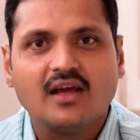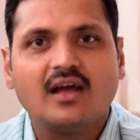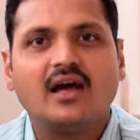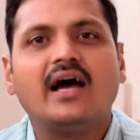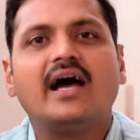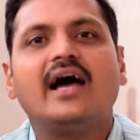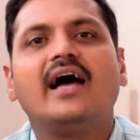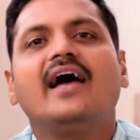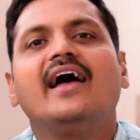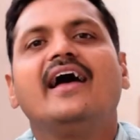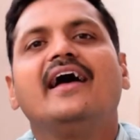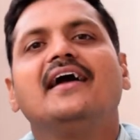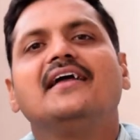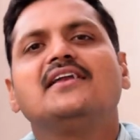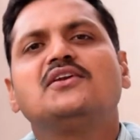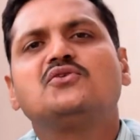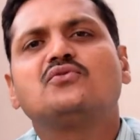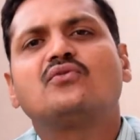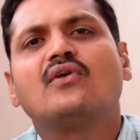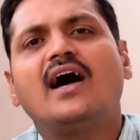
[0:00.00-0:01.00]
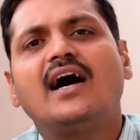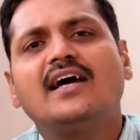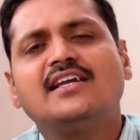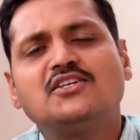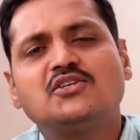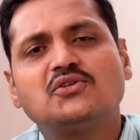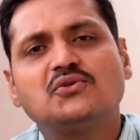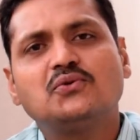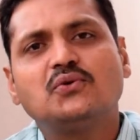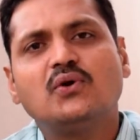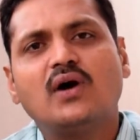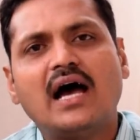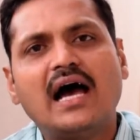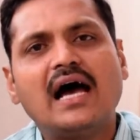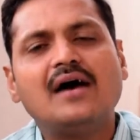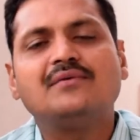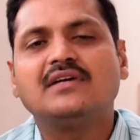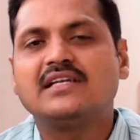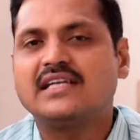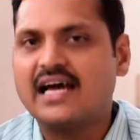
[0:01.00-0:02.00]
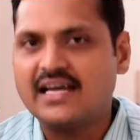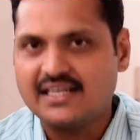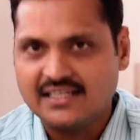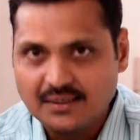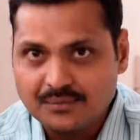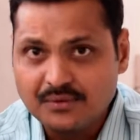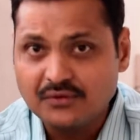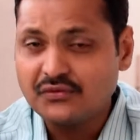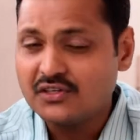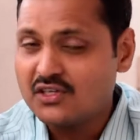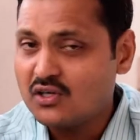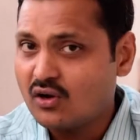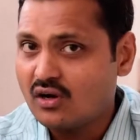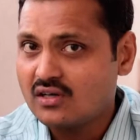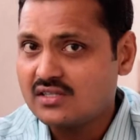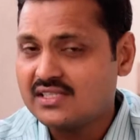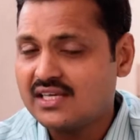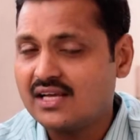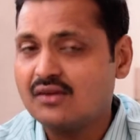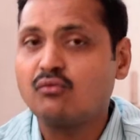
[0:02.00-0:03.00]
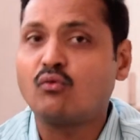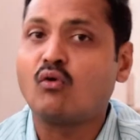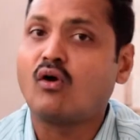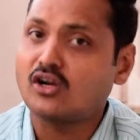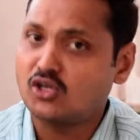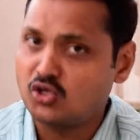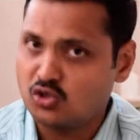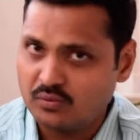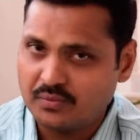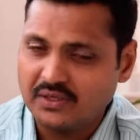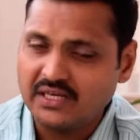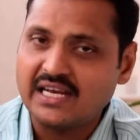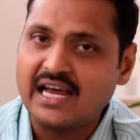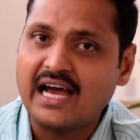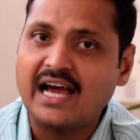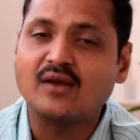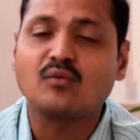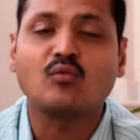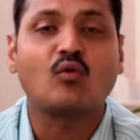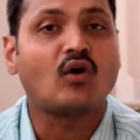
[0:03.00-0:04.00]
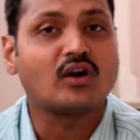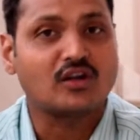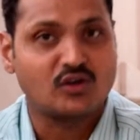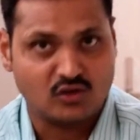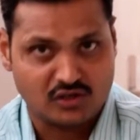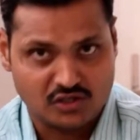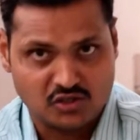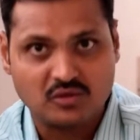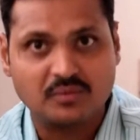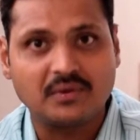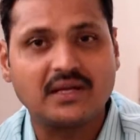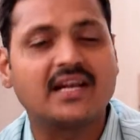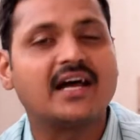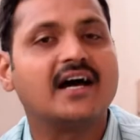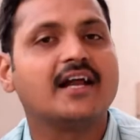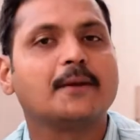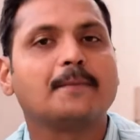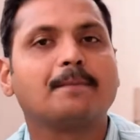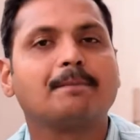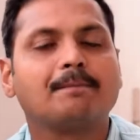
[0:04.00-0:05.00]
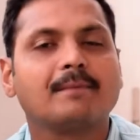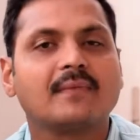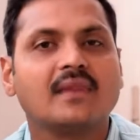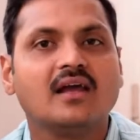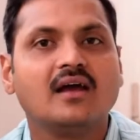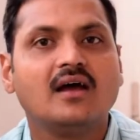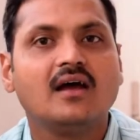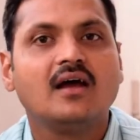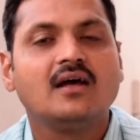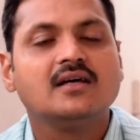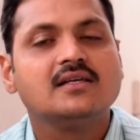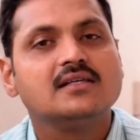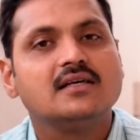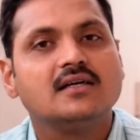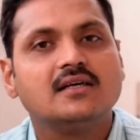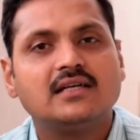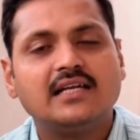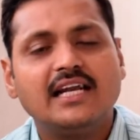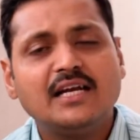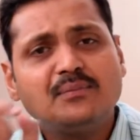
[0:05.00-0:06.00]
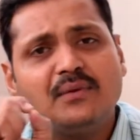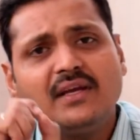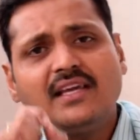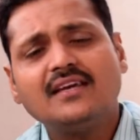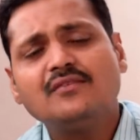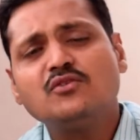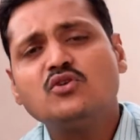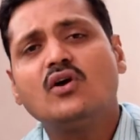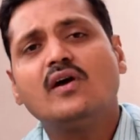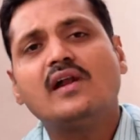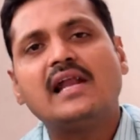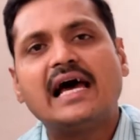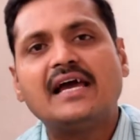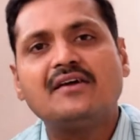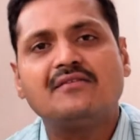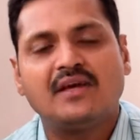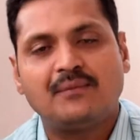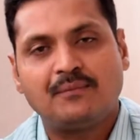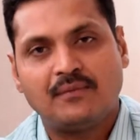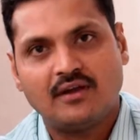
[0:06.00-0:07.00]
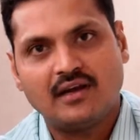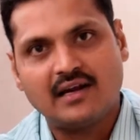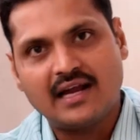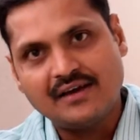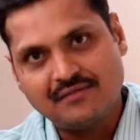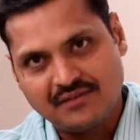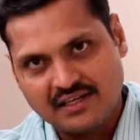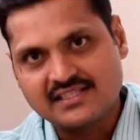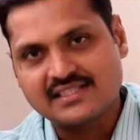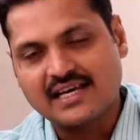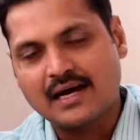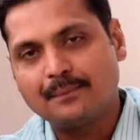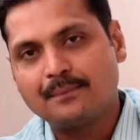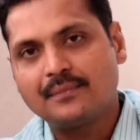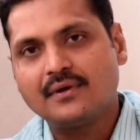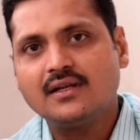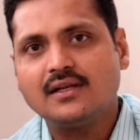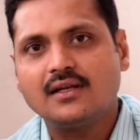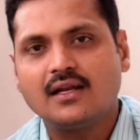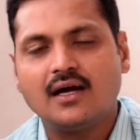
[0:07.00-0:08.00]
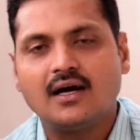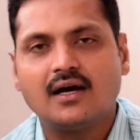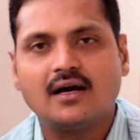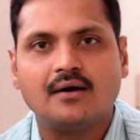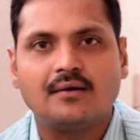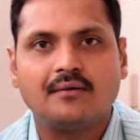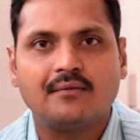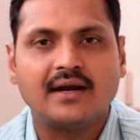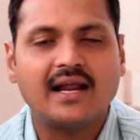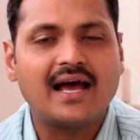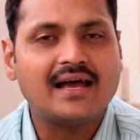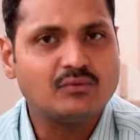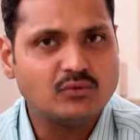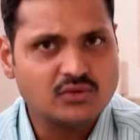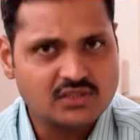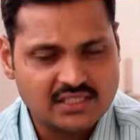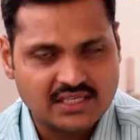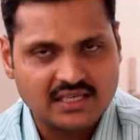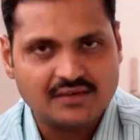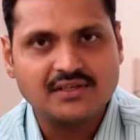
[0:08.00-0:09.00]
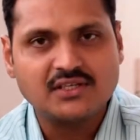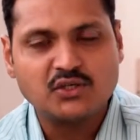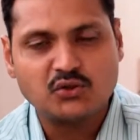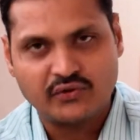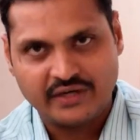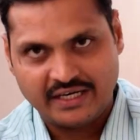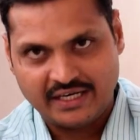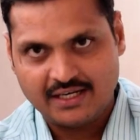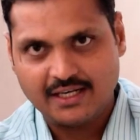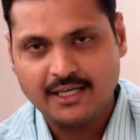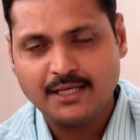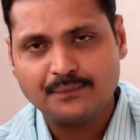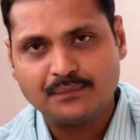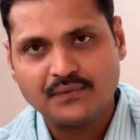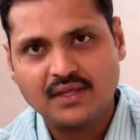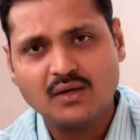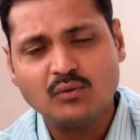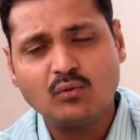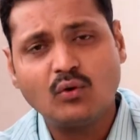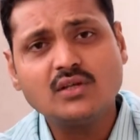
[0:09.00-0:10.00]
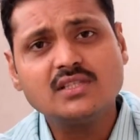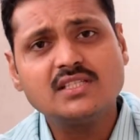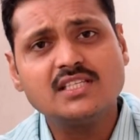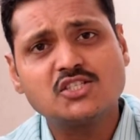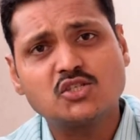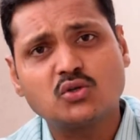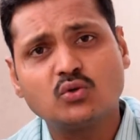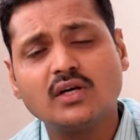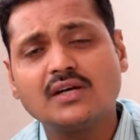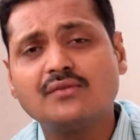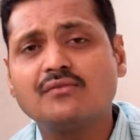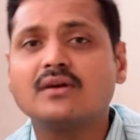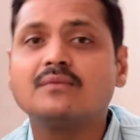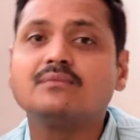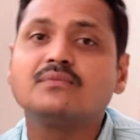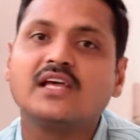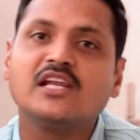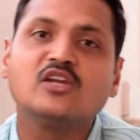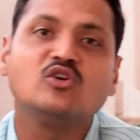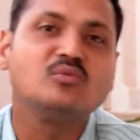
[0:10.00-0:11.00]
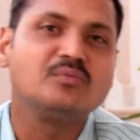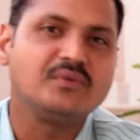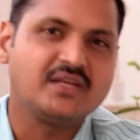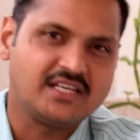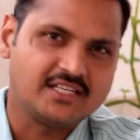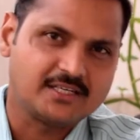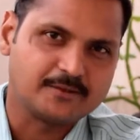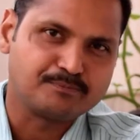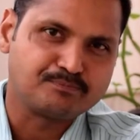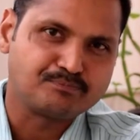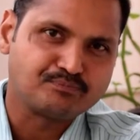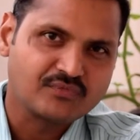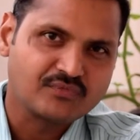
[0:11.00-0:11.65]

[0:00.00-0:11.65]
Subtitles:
and try to have a timetable for yourself, what to be done, what not to be done. Let me give you a live example. When I was giving training, there was a student from Telugu medium.